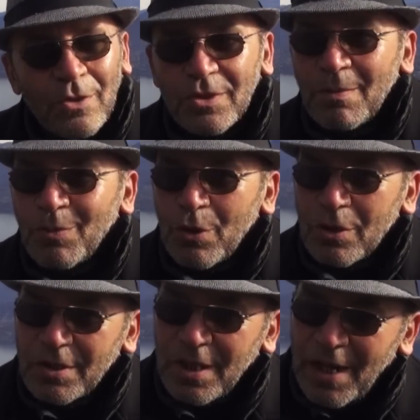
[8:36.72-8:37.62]
some
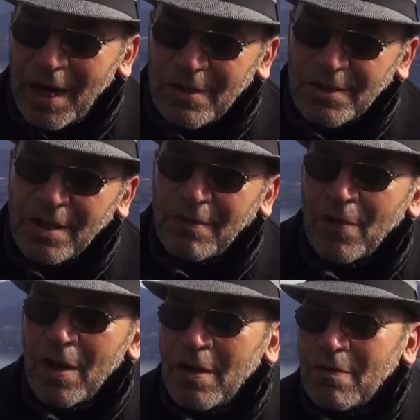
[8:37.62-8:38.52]
course that I receive
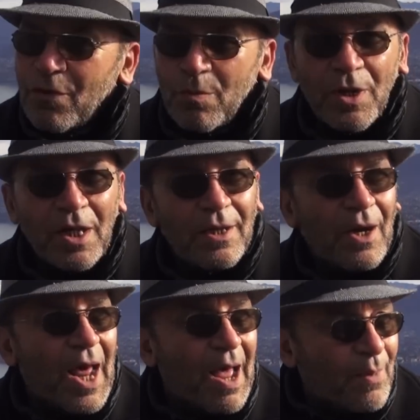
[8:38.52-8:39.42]
from another
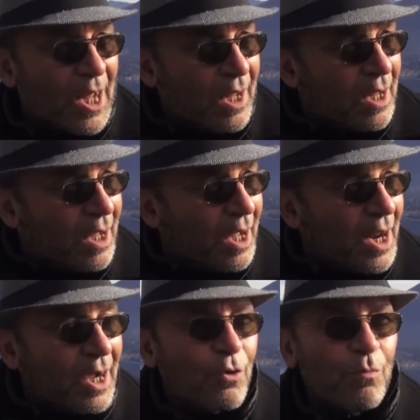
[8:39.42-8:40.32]
Lama,
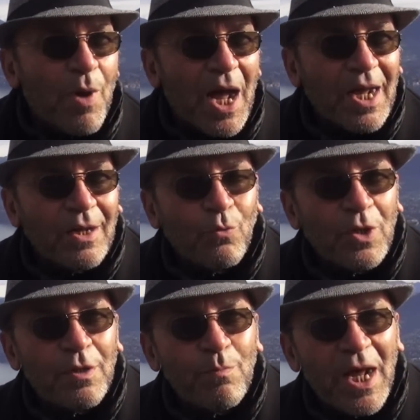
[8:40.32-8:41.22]
and I combine
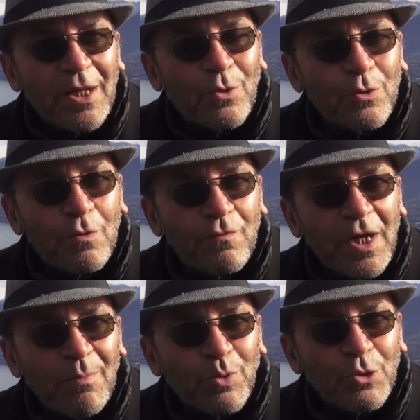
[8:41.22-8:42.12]
with the method of
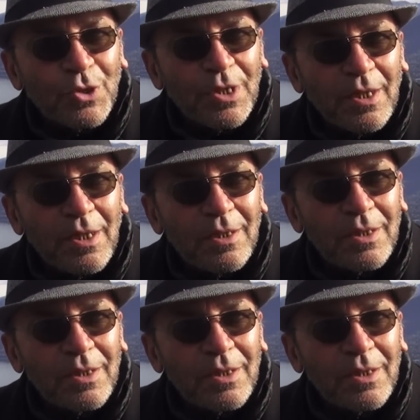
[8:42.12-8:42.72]
Rinpoche